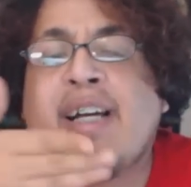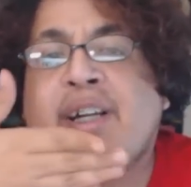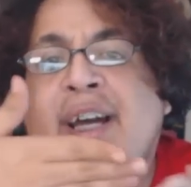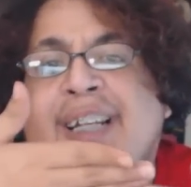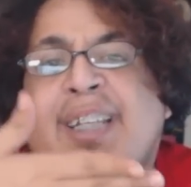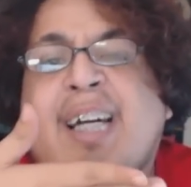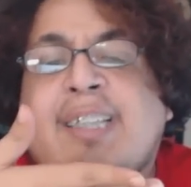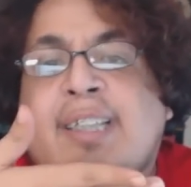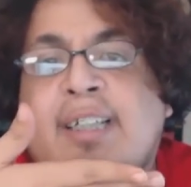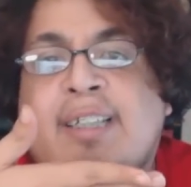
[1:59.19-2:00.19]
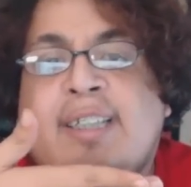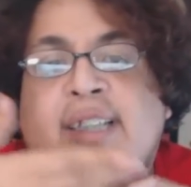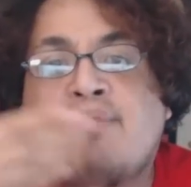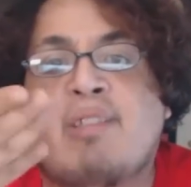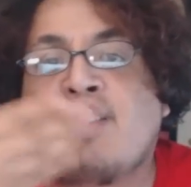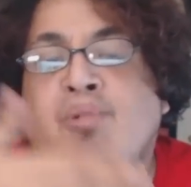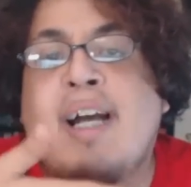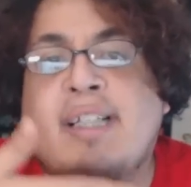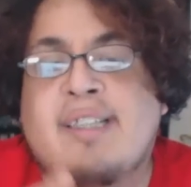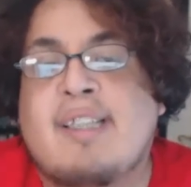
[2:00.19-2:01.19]
connect nicely in a sense with the
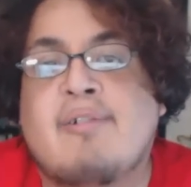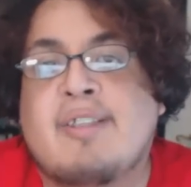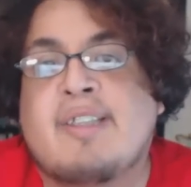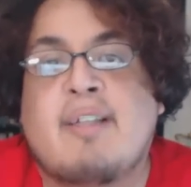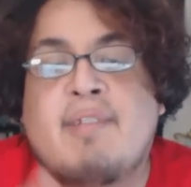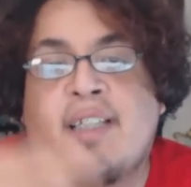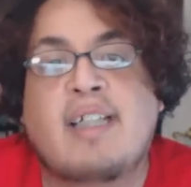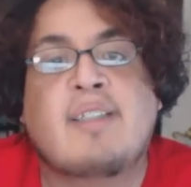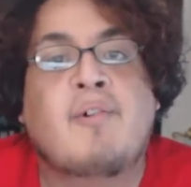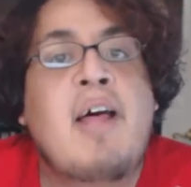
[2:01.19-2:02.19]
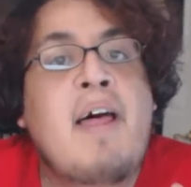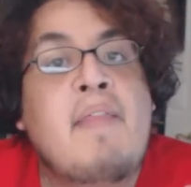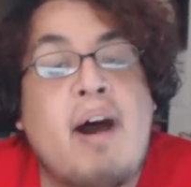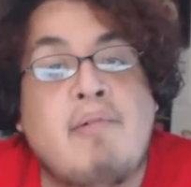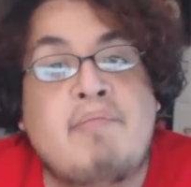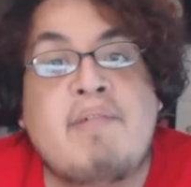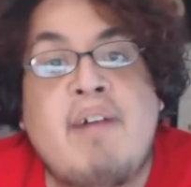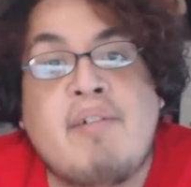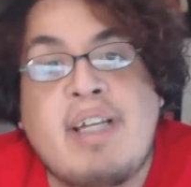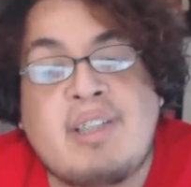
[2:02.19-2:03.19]
dragon slayers and stuff like that. So that would be very